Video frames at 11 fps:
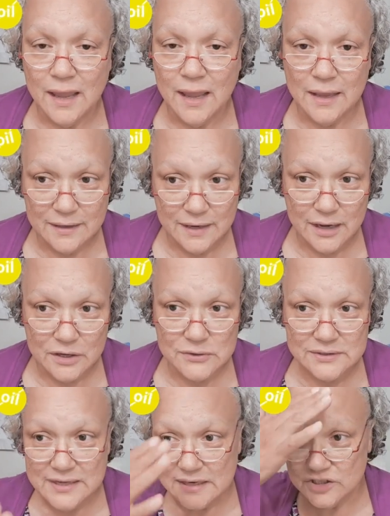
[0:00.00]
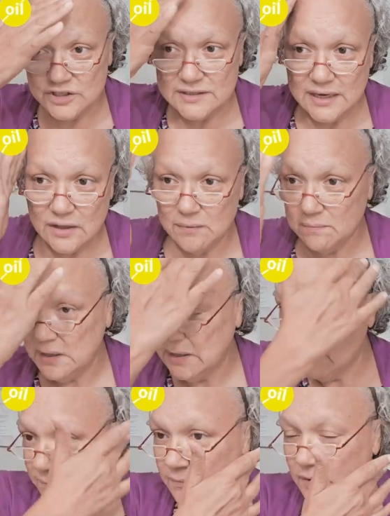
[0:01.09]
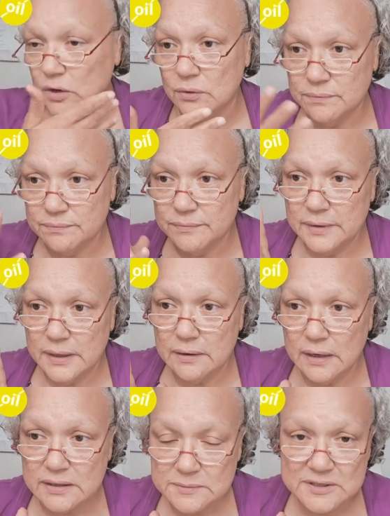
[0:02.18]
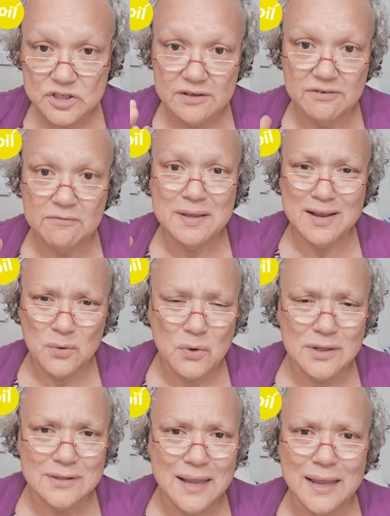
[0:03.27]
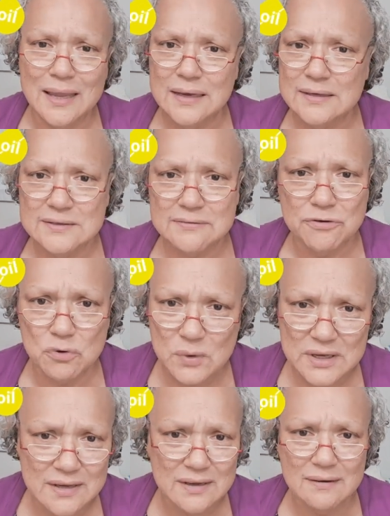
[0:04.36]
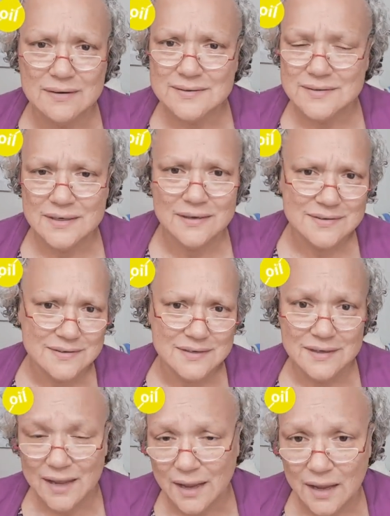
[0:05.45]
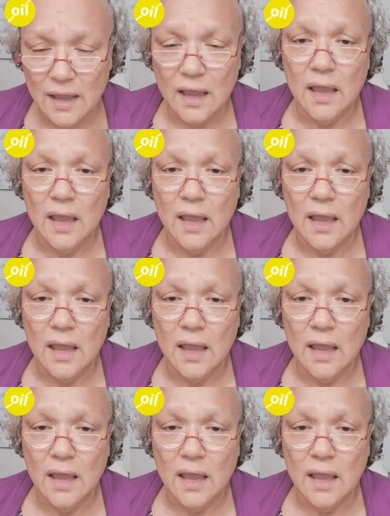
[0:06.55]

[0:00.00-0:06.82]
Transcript: and I use that just to help me, especially if I've been out all day and it's a very windy, gusty, dusty day,